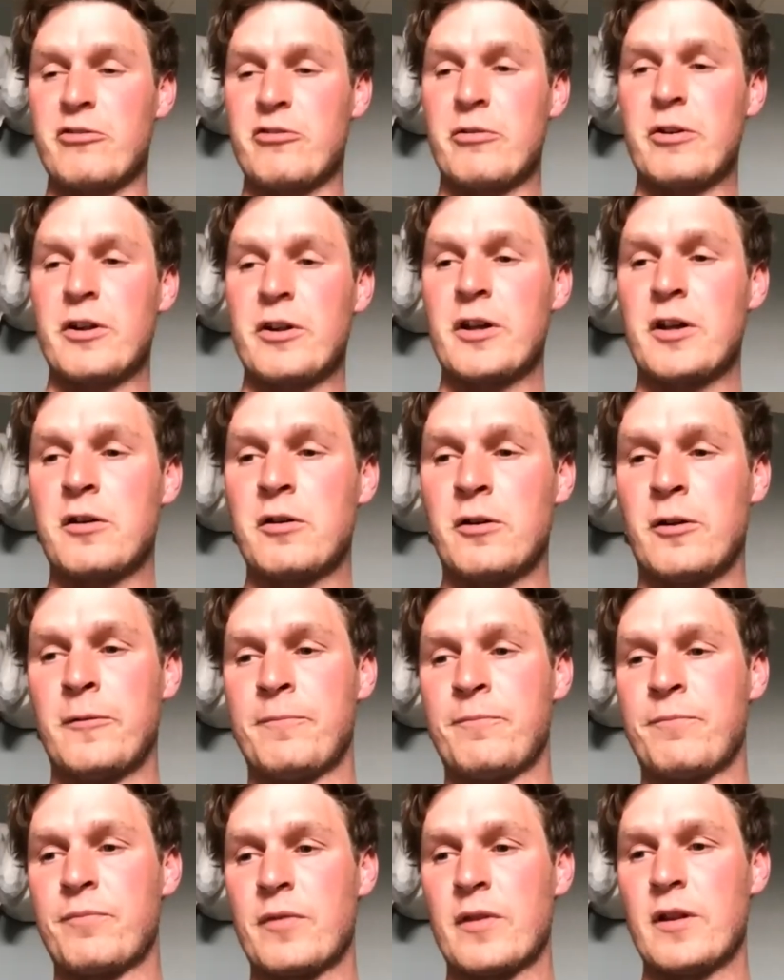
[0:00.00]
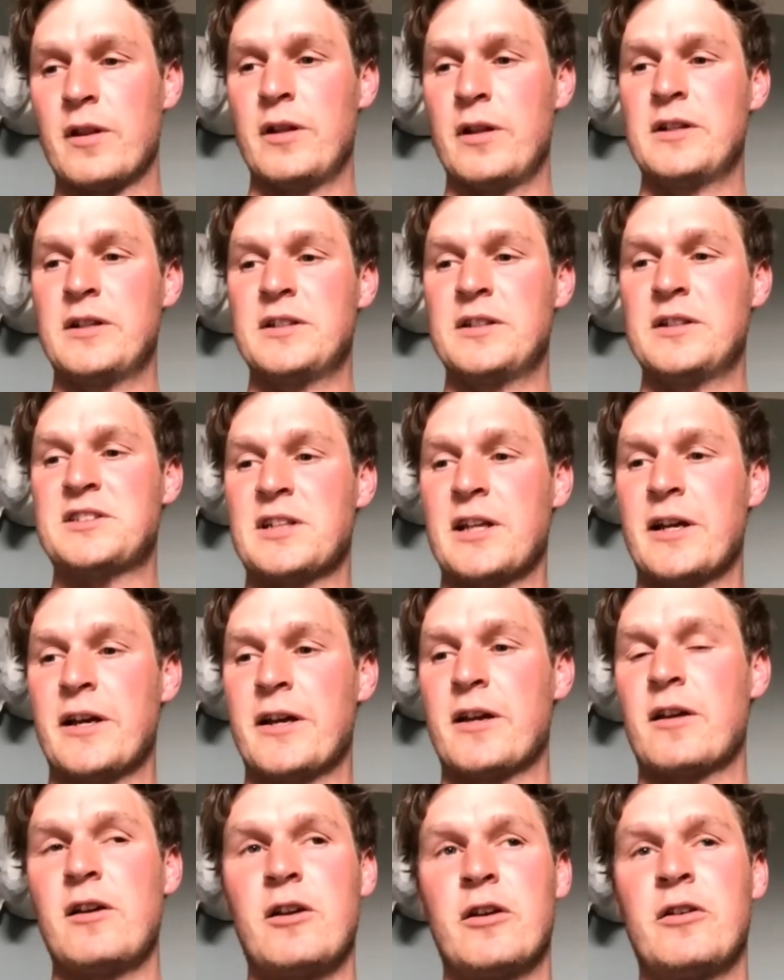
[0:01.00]
Squamish is really cool. It's
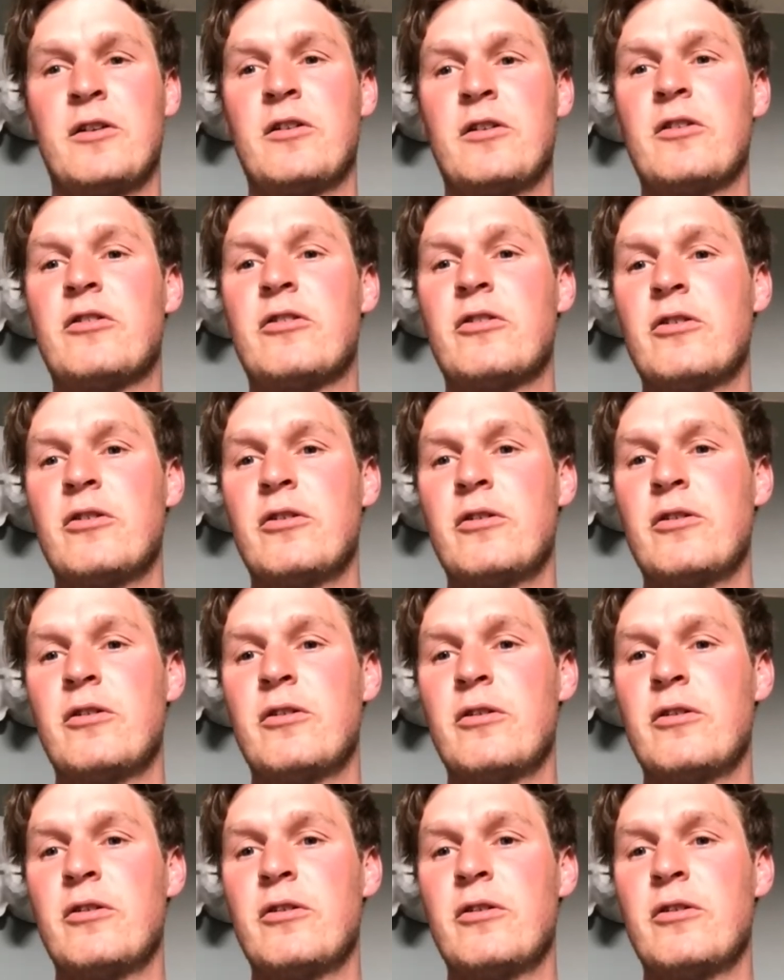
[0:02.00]
like you can